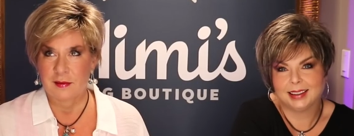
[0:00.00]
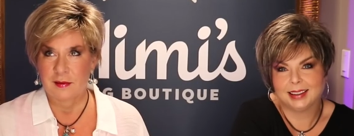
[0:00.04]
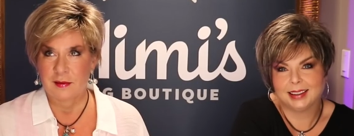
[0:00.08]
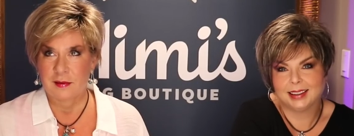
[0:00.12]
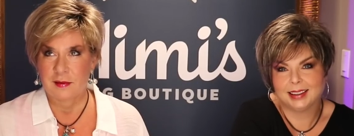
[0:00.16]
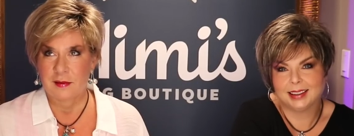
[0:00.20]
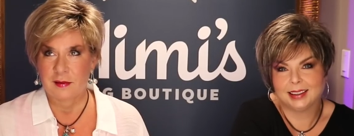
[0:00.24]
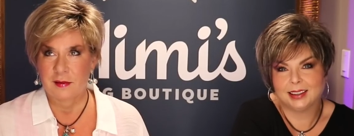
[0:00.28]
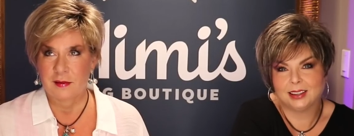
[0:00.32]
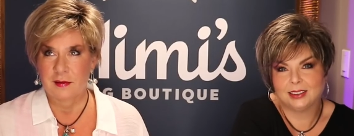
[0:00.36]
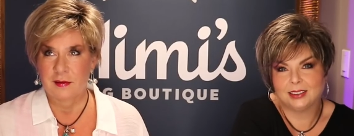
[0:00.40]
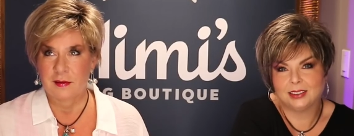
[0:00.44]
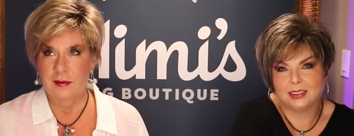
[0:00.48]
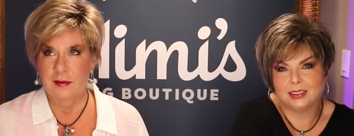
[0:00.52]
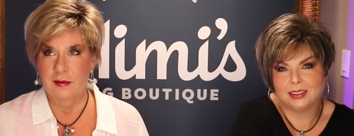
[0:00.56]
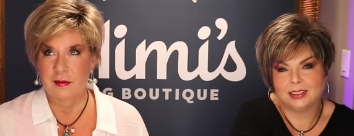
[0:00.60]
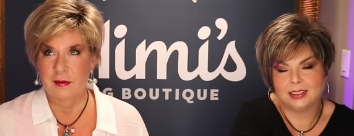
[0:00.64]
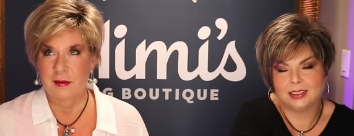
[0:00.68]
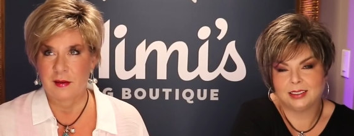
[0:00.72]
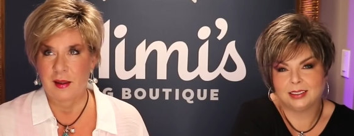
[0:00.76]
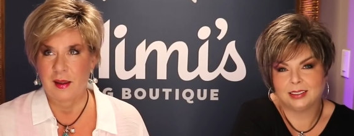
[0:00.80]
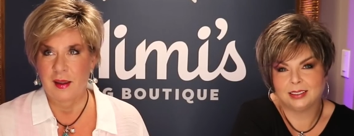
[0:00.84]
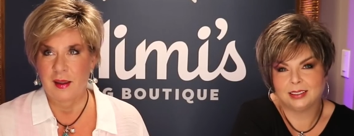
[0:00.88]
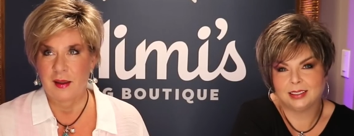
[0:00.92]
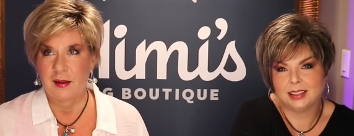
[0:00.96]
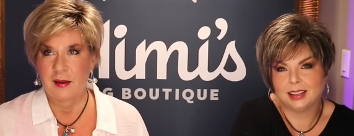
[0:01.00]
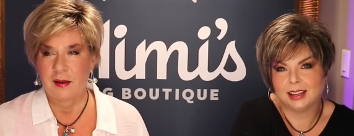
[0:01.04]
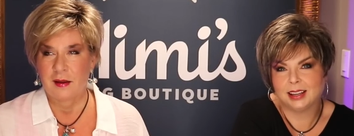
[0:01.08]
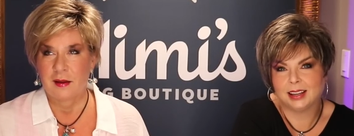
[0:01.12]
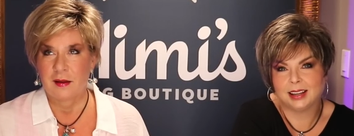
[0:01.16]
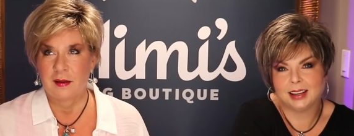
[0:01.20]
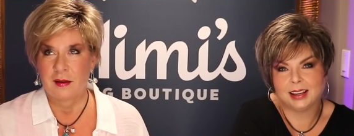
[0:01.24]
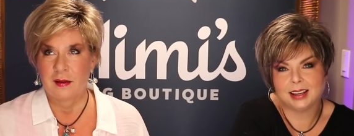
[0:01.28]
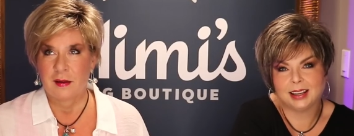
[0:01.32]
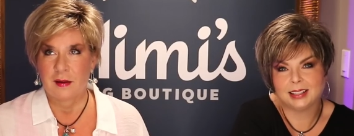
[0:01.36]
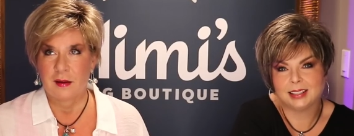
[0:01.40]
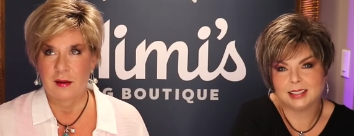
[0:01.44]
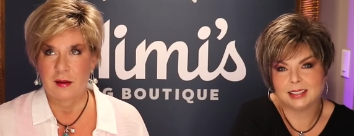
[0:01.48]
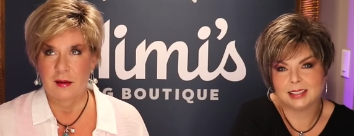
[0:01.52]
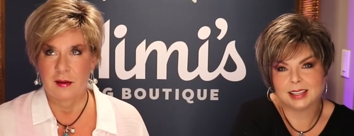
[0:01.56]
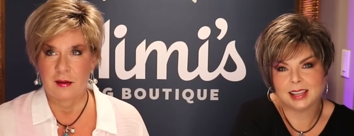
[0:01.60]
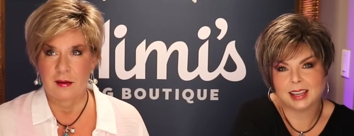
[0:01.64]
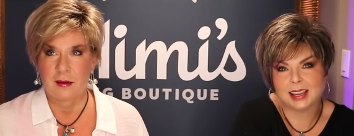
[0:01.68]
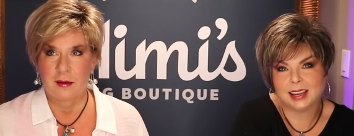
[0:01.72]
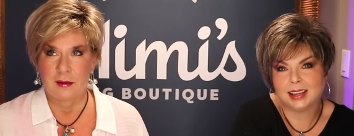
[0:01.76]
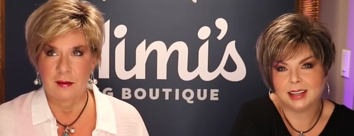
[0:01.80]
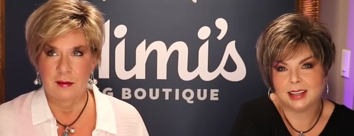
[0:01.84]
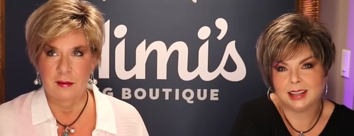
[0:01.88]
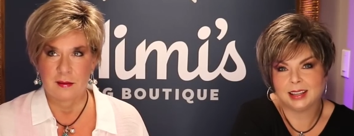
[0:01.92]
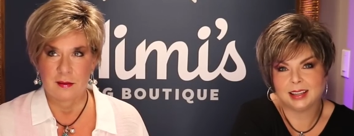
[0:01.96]
Speaker 1: Oh, yeah, I just
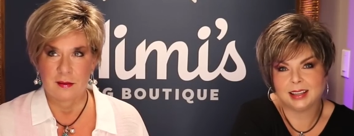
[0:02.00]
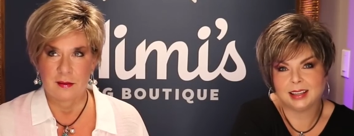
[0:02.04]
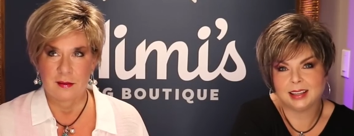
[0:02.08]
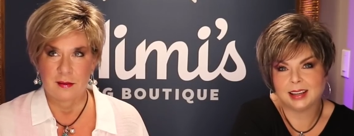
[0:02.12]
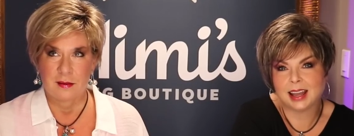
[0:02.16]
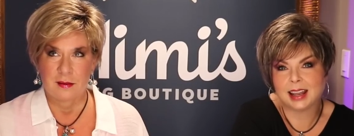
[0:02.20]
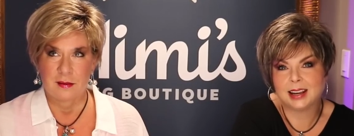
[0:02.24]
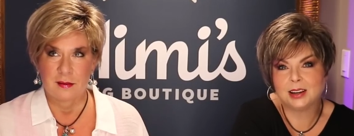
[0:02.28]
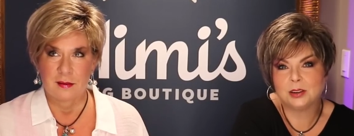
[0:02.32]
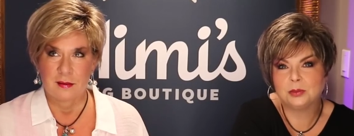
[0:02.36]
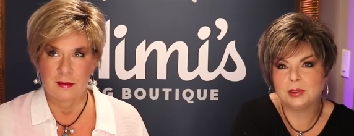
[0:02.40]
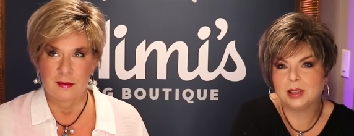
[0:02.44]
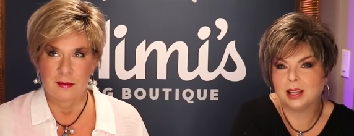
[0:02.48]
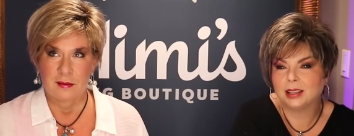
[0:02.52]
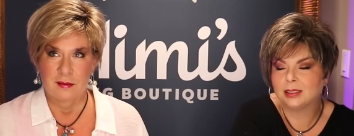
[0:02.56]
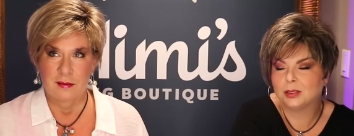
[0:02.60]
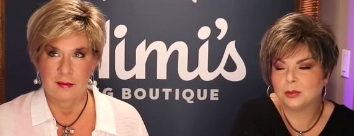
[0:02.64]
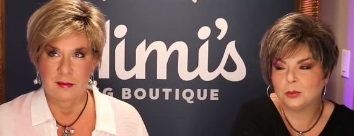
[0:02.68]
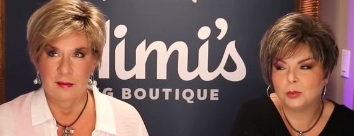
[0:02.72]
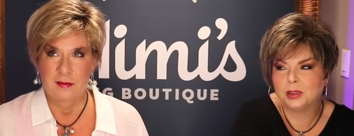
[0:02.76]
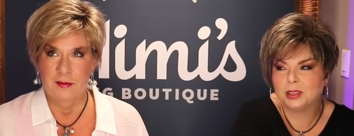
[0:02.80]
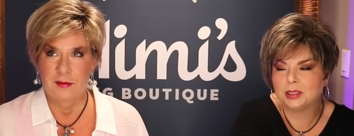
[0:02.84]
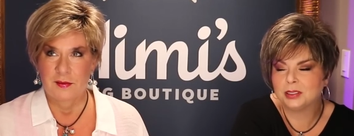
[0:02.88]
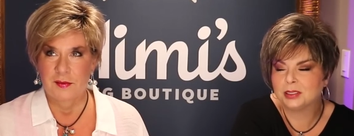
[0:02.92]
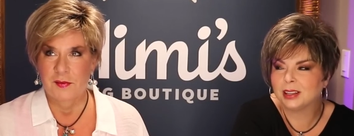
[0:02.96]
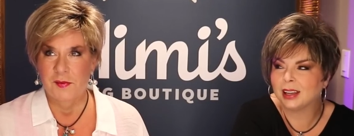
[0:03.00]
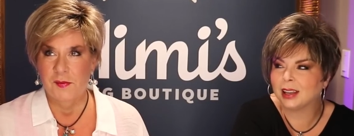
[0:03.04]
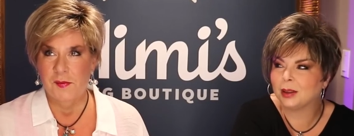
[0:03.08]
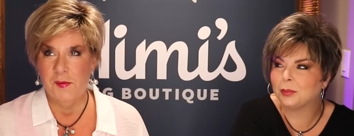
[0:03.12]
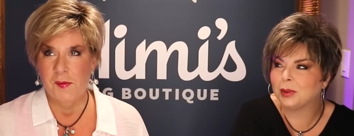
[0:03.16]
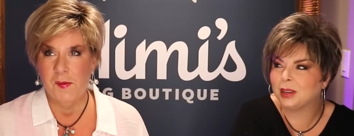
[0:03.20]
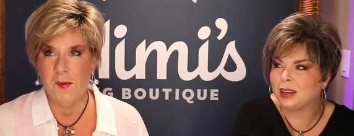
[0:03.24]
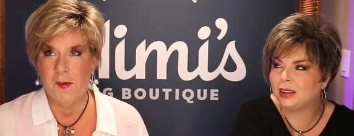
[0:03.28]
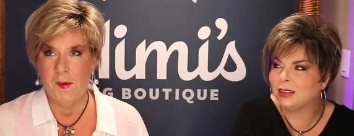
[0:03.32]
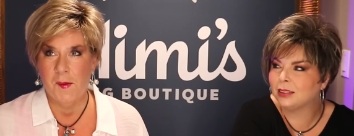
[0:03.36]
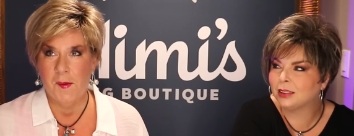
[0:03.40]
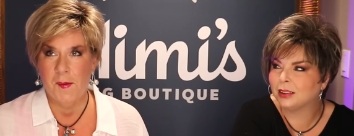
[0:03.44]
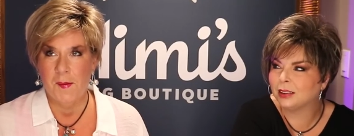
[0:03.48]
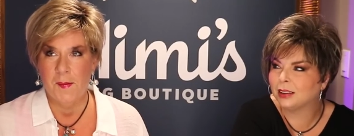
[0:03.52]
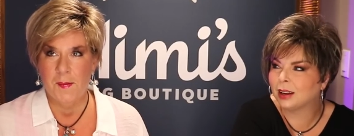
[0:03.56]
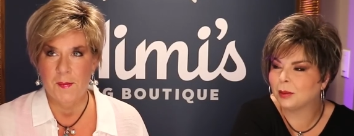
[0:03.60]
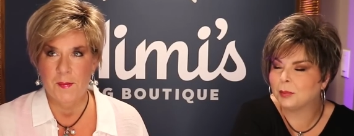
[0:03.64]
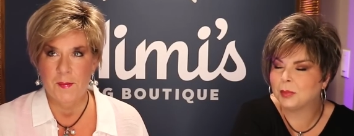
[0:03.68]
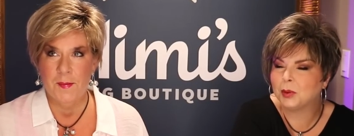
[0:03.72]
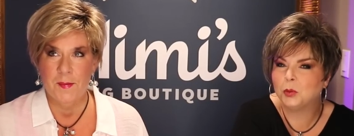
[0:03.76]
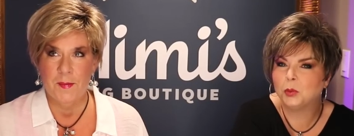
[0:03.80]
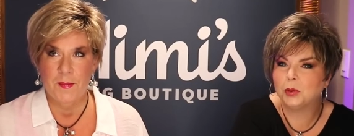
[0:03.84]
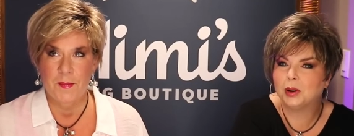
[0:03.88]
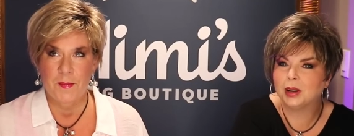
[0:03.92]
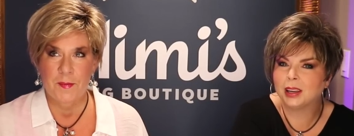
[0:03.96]
hate it. I don't like the wintertime either. I
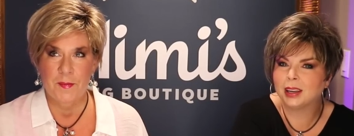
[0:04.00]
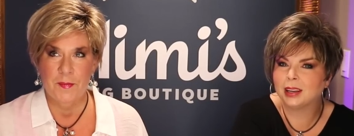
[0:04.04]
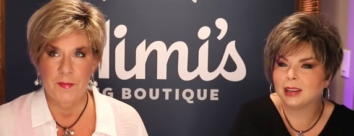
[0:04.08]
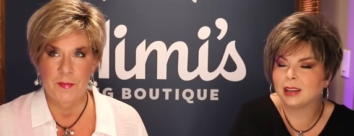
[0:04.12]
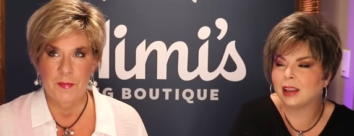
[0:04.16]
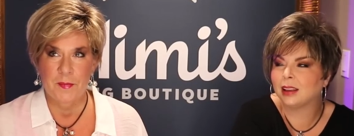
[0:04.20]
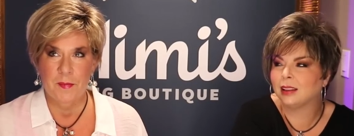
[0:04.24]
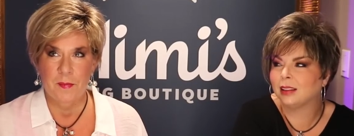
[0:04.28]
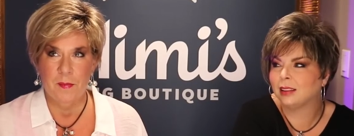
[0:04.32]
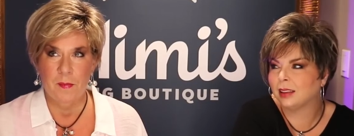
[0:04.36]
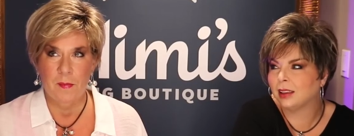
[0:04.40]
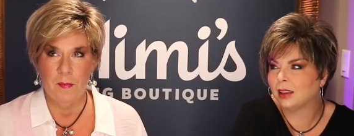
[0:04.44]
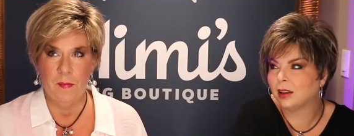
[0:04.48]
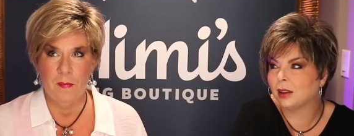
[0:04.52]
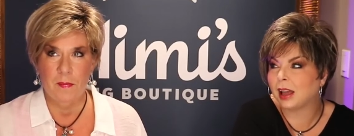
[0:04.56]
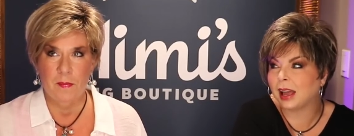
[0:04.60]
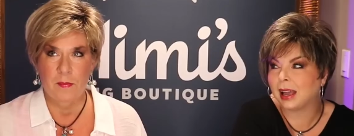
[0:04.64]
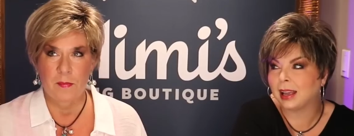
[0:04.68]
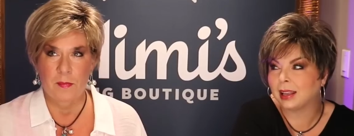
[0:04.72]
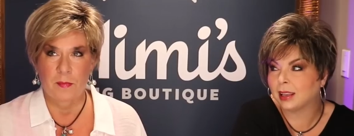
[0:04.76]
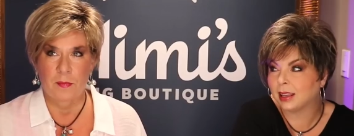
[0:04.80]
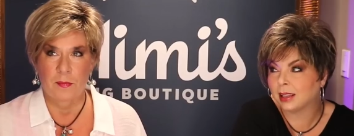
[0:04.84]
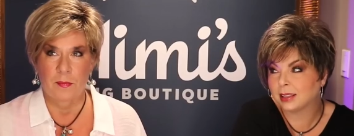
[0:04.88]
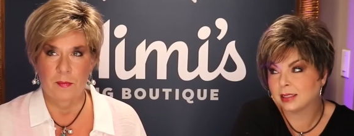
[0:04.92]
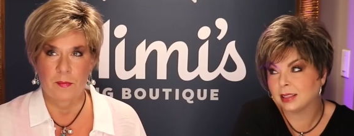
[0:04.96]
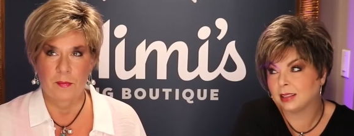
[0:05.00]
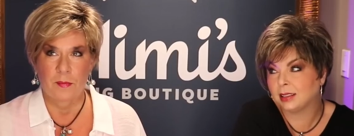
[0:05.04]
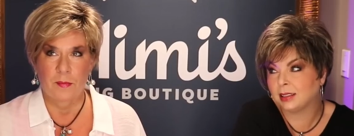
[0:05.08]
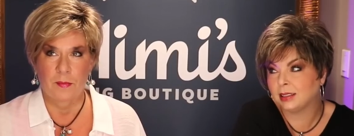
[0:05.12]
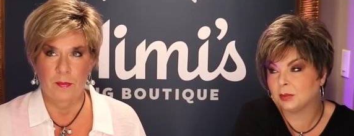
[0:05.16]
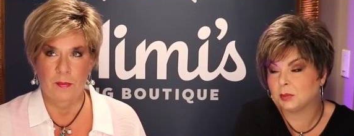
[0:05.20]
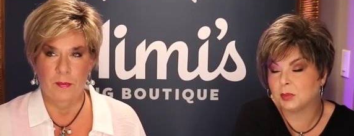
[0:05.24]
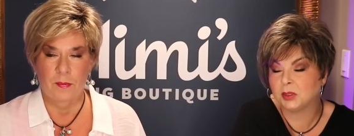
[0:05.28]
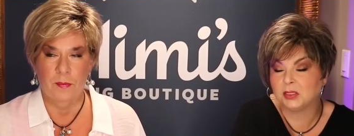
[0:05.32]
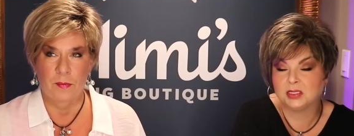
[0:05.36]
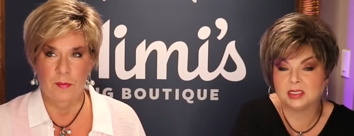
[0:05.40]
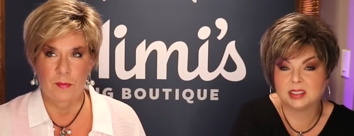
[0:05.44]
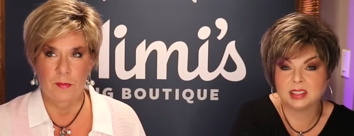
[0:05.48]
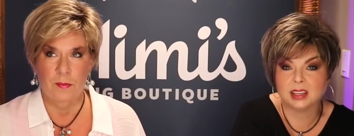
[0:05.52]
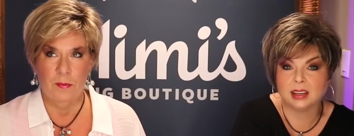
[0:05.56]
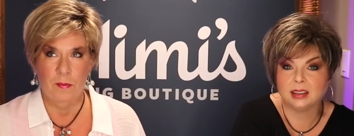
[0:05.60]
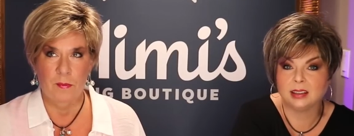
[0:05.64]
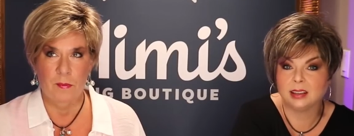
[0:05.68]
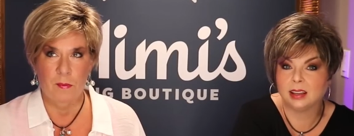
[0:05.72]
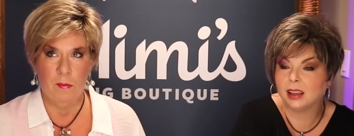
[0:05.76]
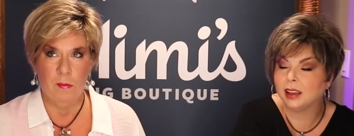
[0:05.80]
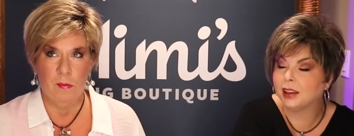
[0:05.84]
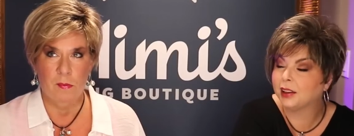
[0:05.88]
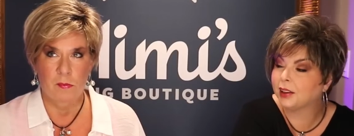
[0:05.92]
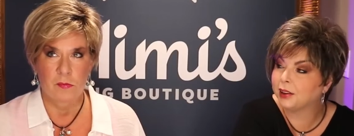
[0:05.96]
mean, where can I I guess I need to move to San
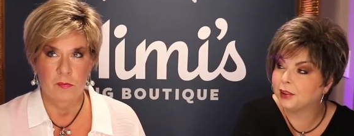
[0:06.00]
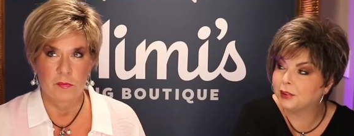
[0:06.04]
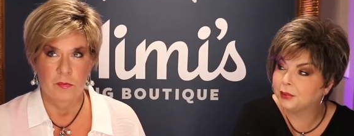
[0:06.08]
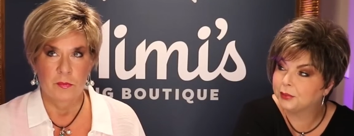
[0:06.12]
Diego.